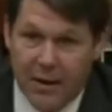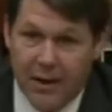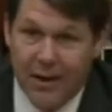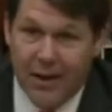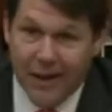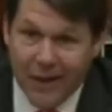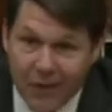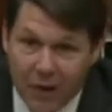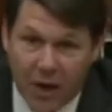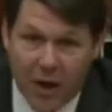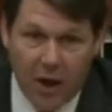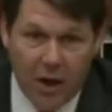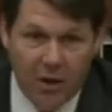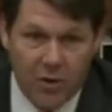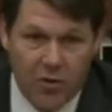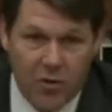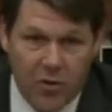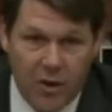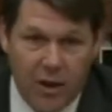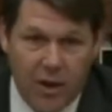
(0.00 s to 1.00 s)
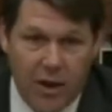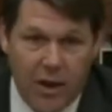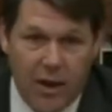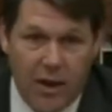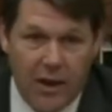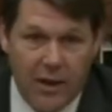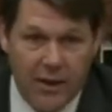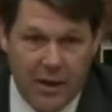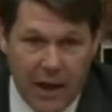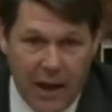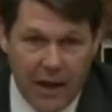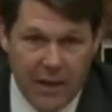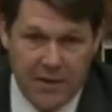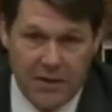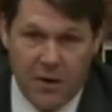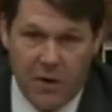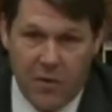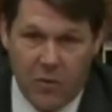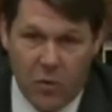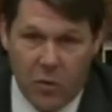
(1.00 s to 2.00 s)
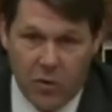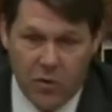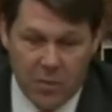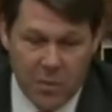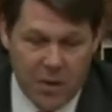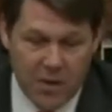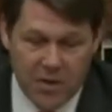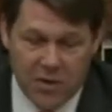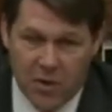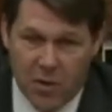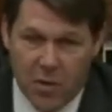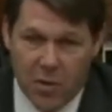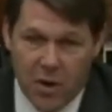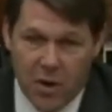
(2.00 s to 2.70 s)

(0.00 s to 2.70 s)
in the country at Dyess Air Force Base. So